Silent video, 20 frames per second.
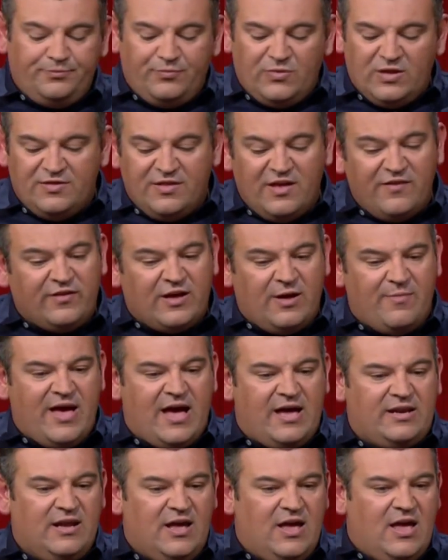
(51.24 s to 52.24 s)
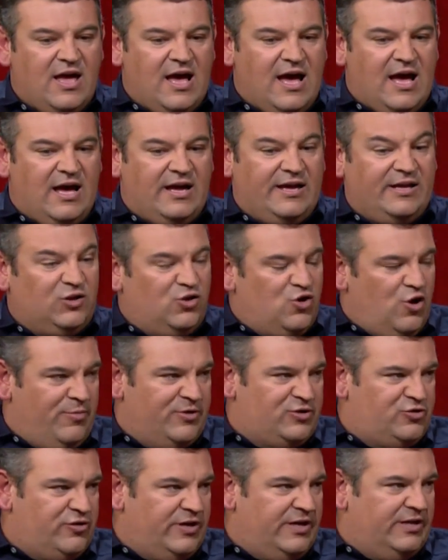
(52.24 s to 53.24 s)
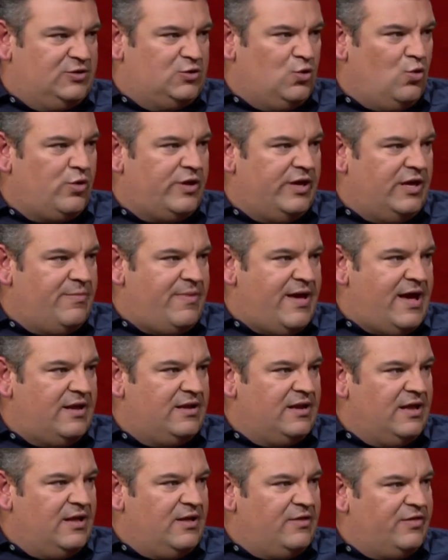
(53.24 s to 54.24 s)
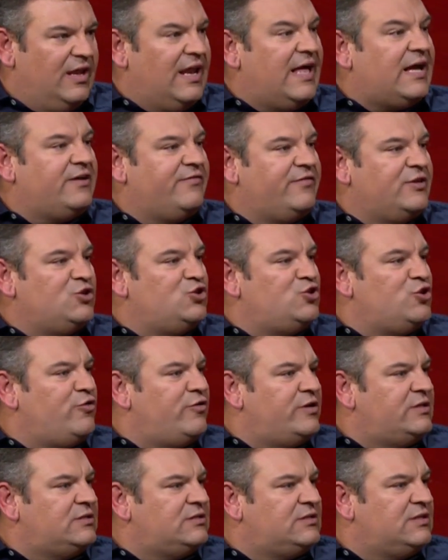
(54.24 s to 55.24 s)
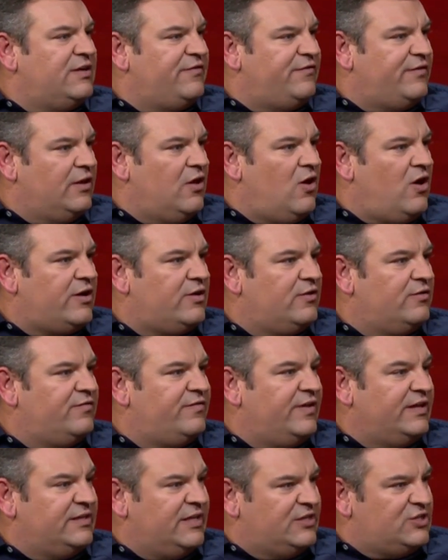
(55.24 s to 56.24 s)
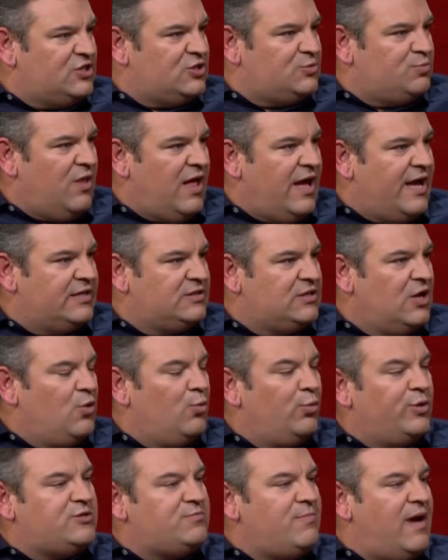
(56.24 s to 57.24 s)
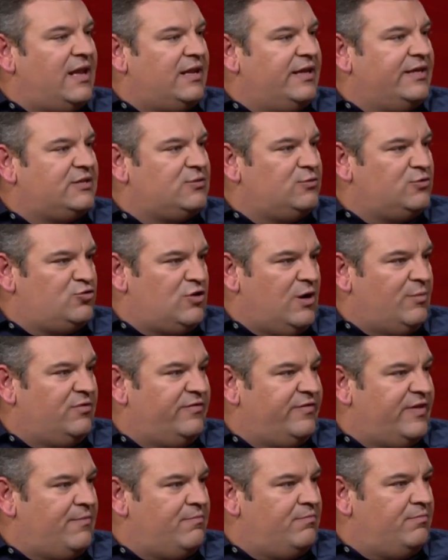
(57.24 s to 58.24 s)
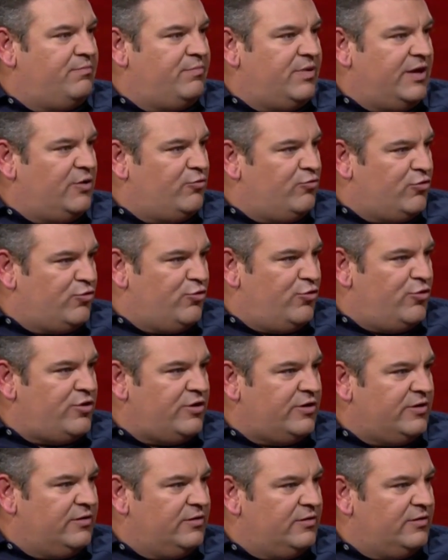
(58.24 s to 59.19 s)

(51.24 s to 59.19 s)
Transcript: They've come out in commentary talking about the lack of endurance, if you like, of Indigenous players, which may lead to a trouble of them being recruited.